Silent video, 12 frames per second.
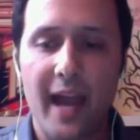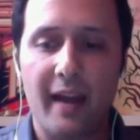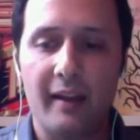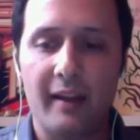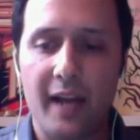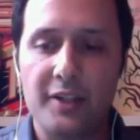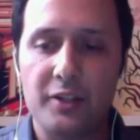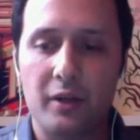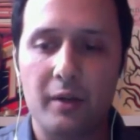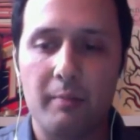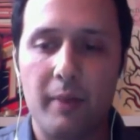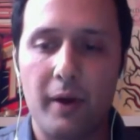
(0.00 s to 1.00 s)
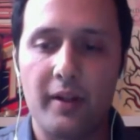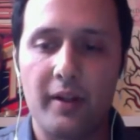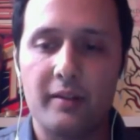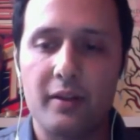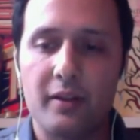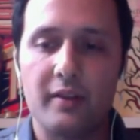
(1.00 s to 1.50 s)
ecological
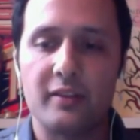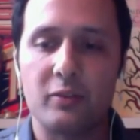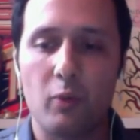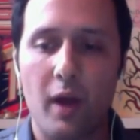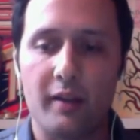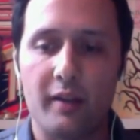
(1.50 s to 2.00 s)
component to this as well,